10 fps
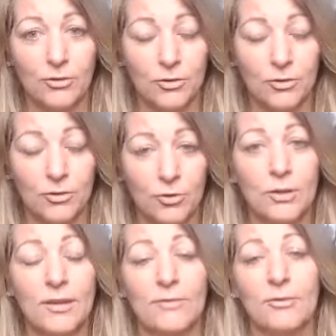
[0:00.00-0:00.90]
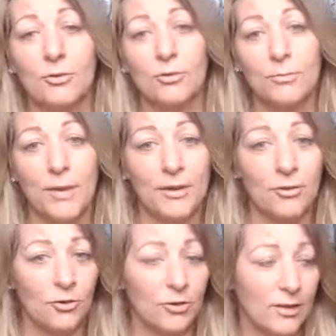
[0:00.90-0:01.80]
you can give it to them
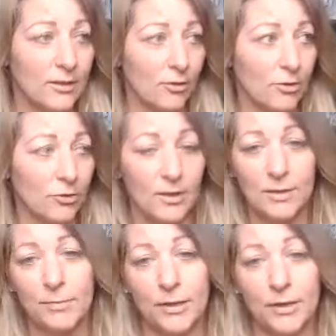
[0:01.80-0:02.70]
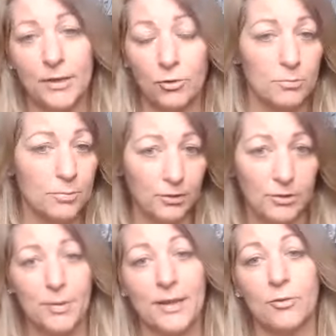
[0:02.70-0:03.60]
better or they or you need it better or you can
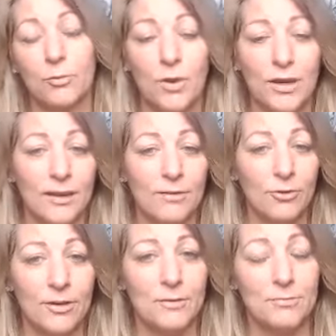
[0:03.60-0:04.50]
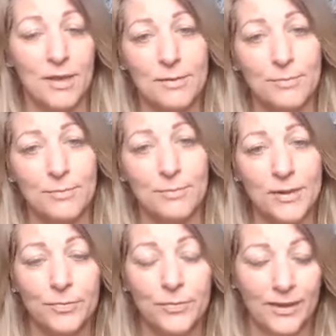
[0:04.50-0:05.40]
build it better whatever it may
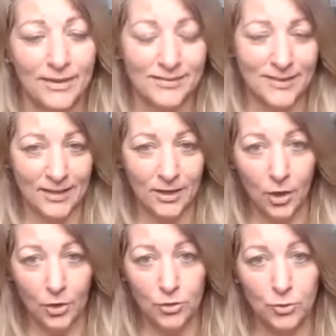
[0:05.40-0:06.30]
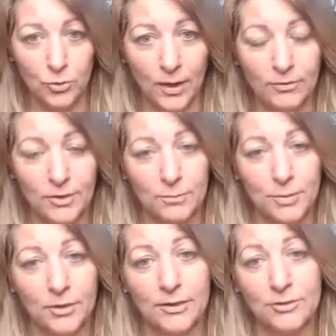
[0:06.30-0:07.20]
be is that you have the
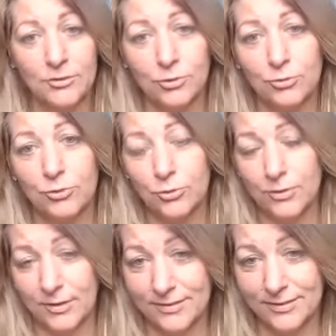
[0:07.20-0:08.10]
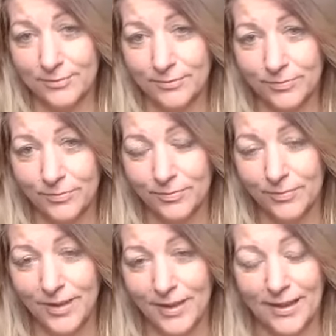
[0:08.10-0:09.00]
ability to do this
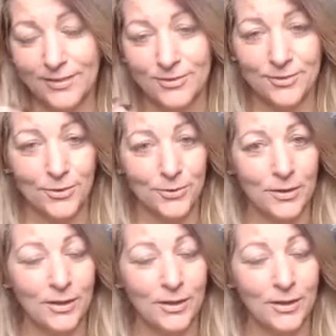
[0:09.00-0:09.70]
and so